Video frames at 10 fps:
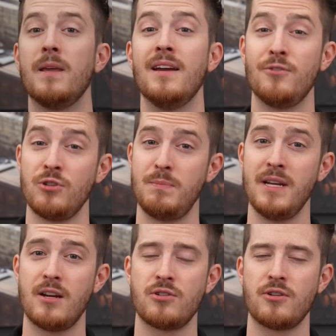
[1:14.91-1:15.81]
If your
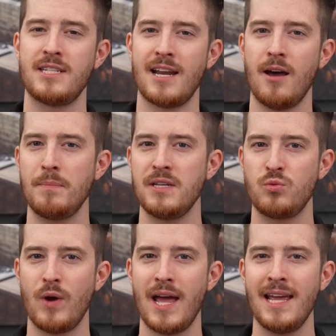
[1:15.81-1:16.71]
speakers are set up
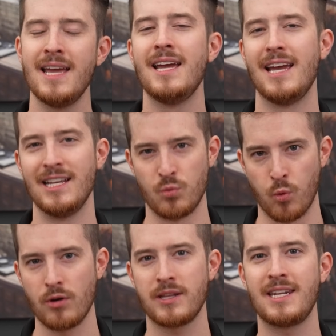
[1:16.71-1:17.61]
this way, it's
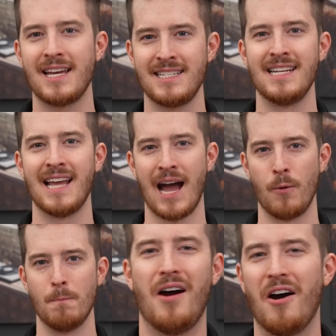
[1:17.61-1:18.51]
worth testing
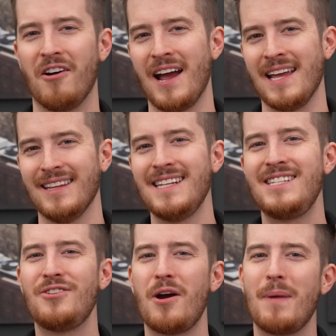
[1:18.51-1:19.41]
out. All right, let's
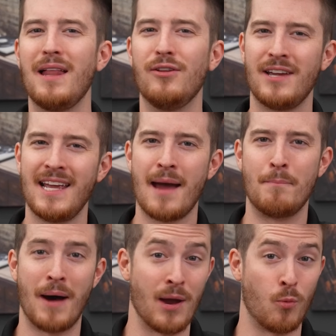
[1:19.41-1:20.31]
start by looking at
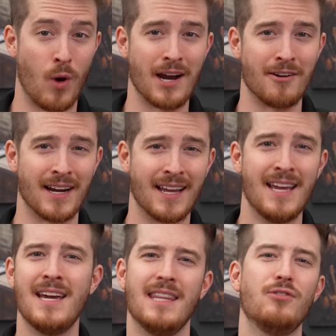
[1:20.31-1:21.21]
bi-wiring.
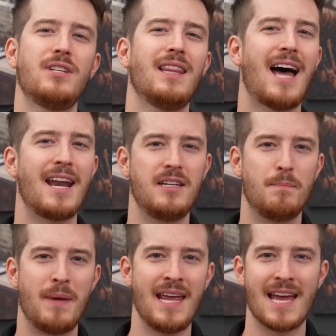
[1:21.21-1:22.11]
There's a lot of
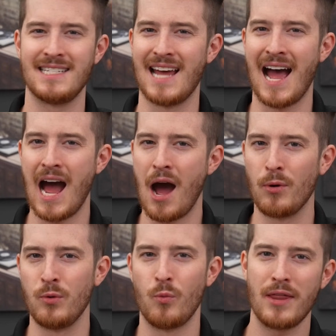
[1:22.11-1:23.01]
debate as to
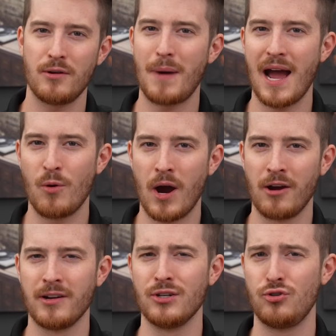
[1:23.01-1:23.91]
how and whether
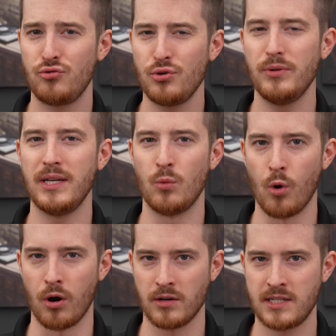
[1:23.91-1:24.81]
bi-wiring truly
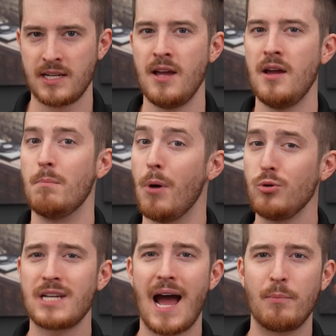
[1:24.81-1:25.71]
works.
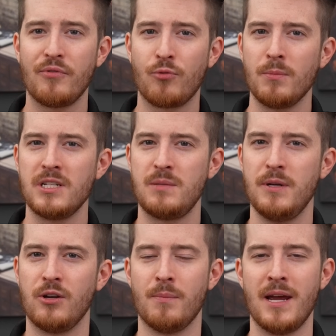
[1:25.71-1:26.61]
Most high-performance
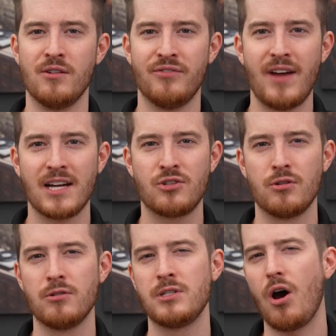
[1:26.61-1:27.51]
speaker
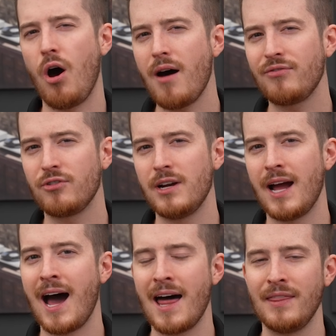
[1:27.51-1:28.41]
manufacturers offer it
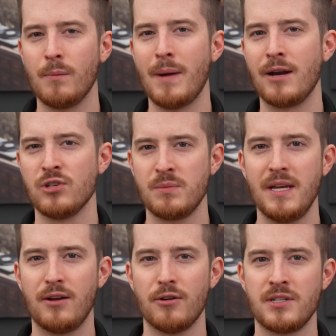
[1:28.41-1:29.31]
on their better
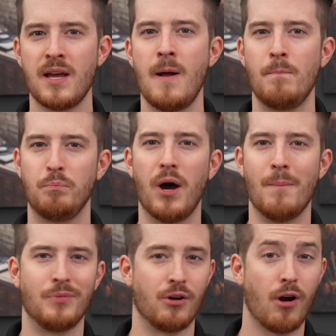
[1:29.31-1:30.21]
speakers,
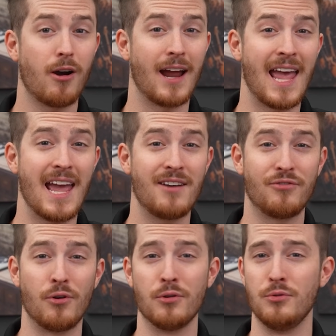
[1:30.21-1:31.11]
but there are a
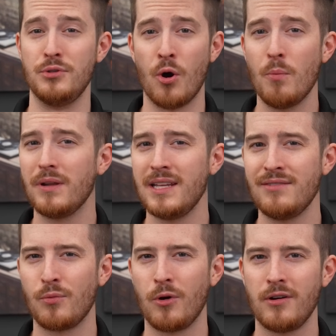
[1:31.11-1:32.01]
handful who don't believe
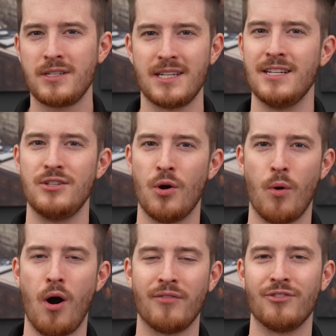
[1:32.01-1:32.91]
it works and don't
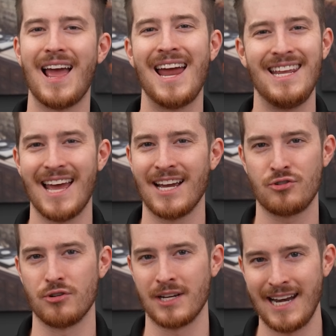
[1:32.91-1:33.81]
offer any
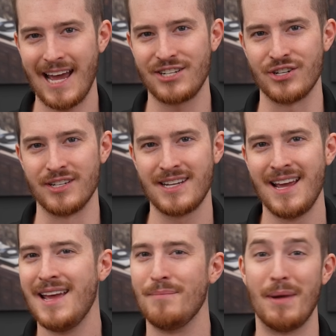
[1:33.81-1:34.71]
extra connections.
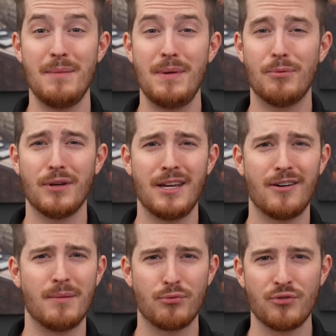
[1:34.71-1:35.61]
Many people hear
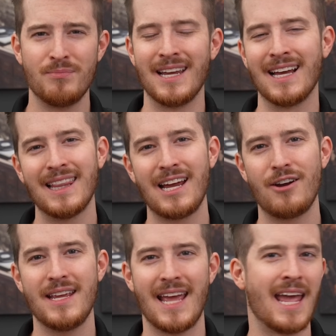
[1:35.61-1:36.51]
an improvement in
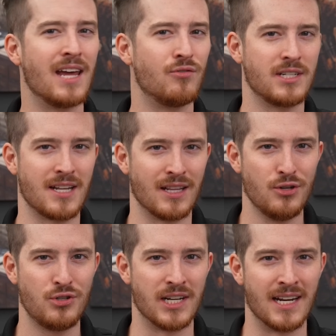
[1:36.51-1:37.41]
clarity and
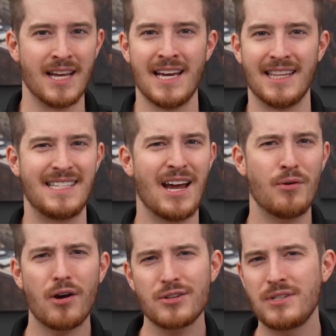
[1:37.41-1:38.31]
resolution. The sound
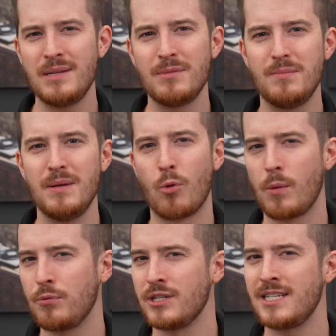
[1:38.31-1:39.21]
also seems to be more
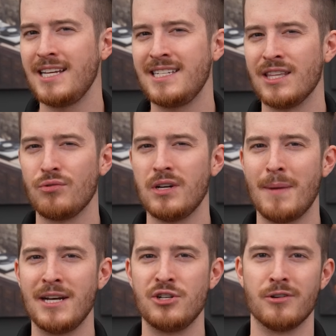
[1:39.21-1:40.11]
precise in
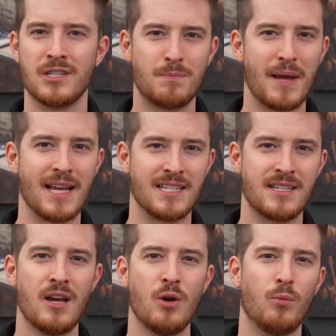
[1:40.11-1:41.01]
three-dimensional
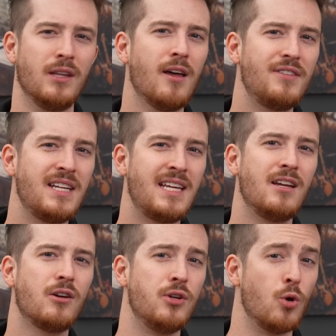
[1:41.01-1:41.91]
space. We'd love to
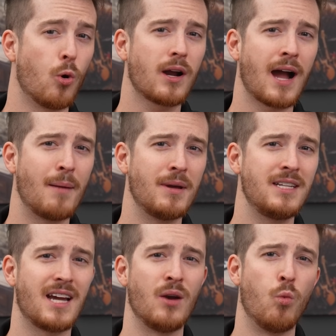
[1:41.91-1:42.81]
hear your
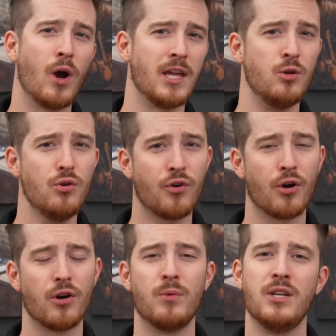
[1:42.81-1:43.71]
comments on what you've
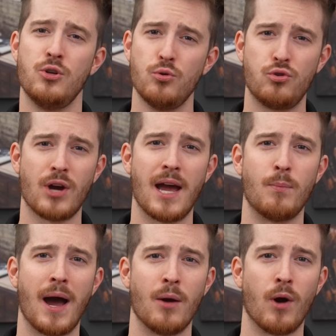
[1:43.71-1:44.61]
heard when you tried
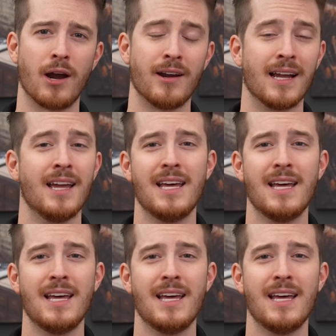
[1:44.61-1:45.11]
bi-wiring.